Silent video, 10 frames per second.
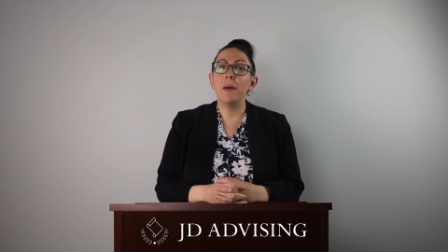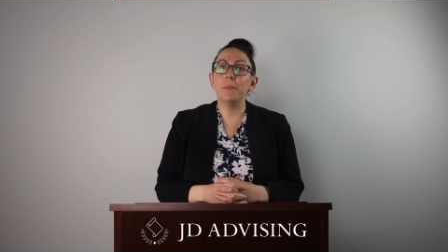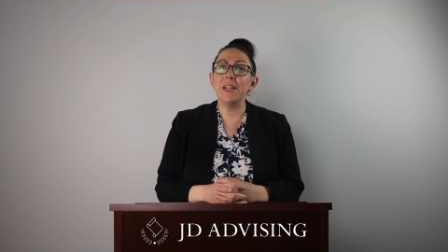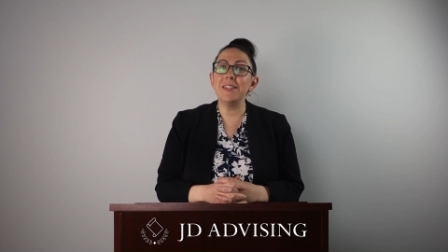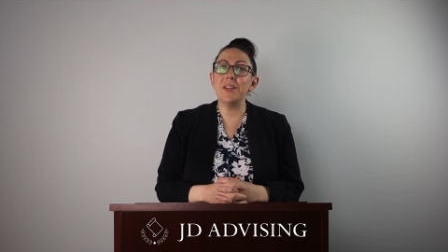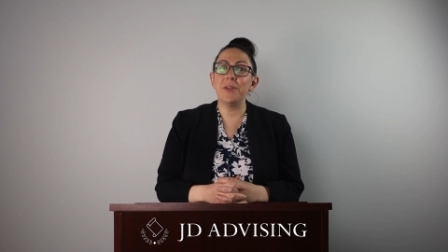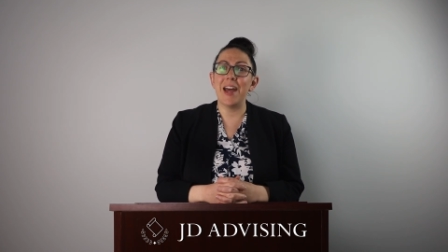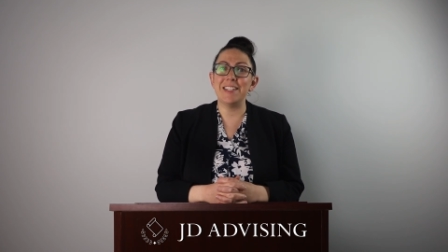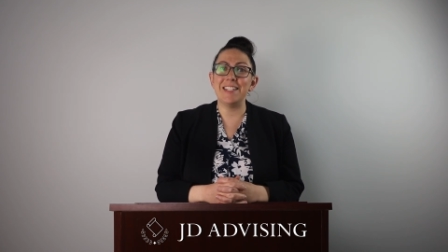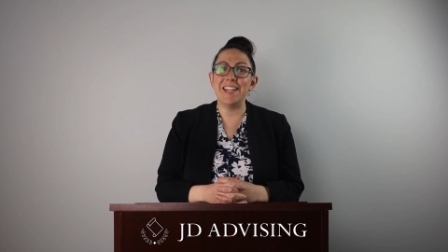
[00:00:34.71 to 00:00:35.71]
please don't
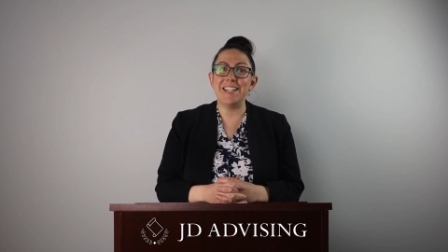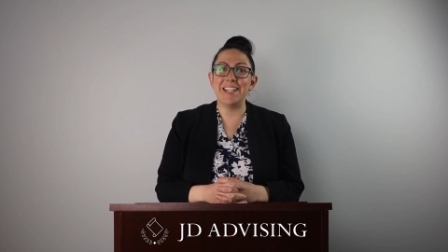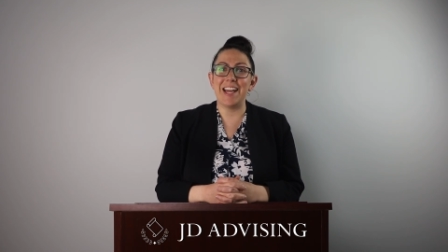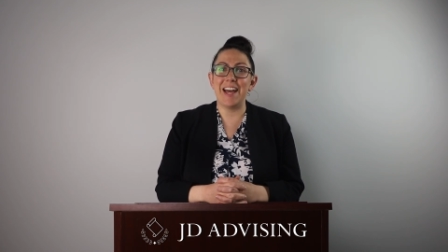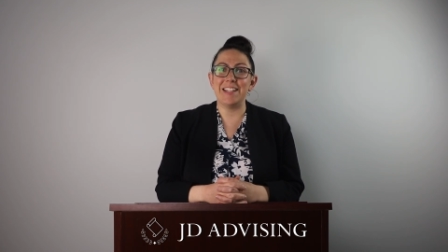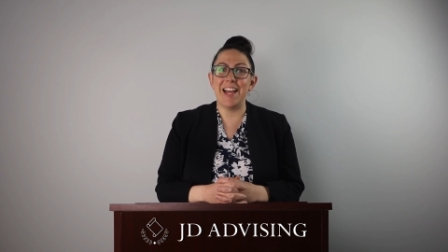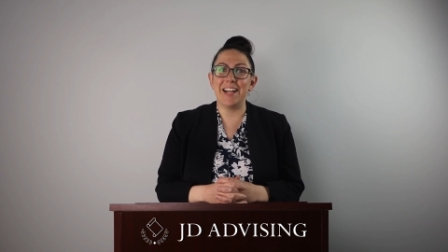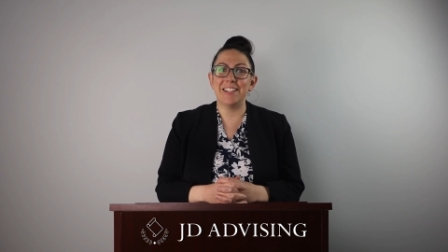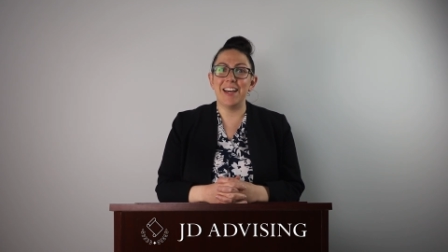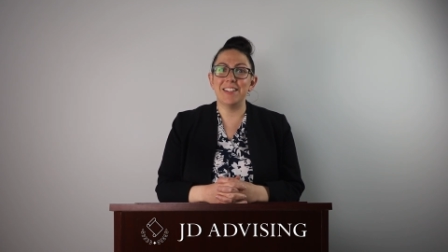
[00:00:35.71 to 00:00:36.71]
hesitate to
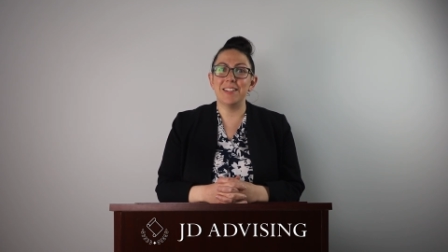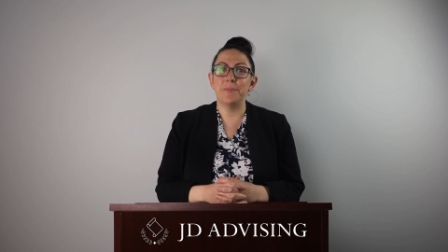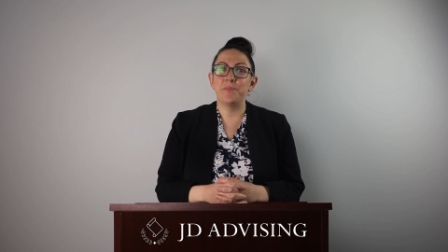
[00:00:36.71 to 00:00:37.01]
contact us.